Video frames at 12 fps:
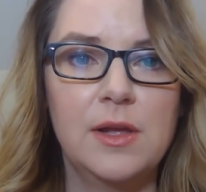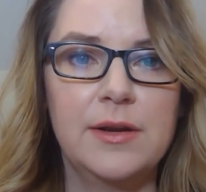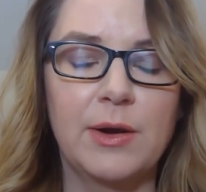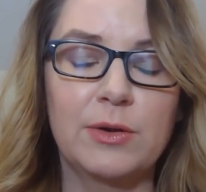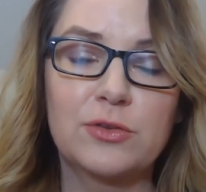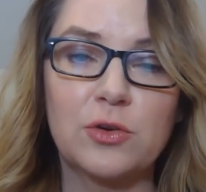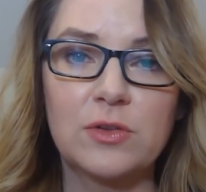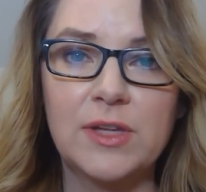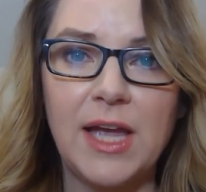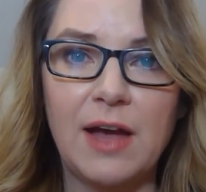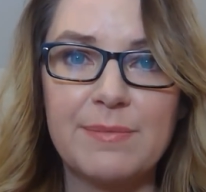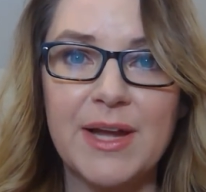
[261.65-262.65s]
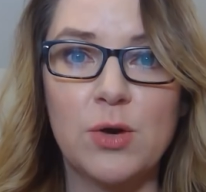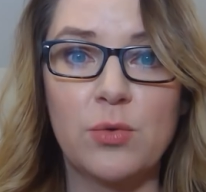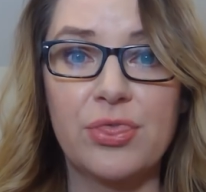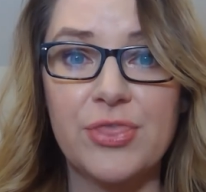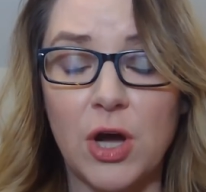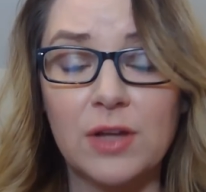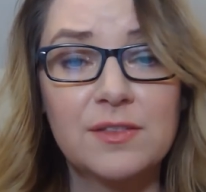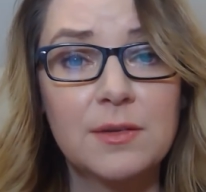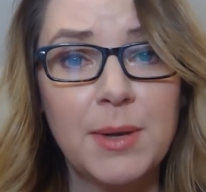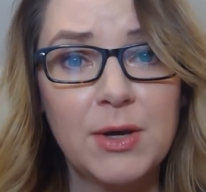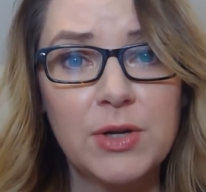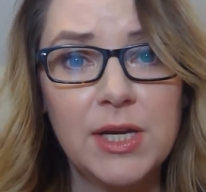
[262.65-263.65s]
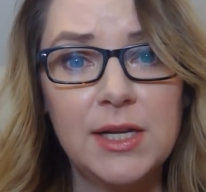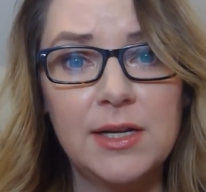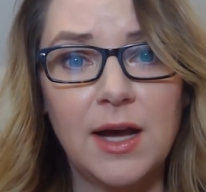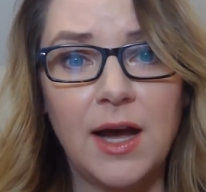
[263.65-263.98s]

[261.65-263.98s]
Now, I certainly have my own thoughts about it.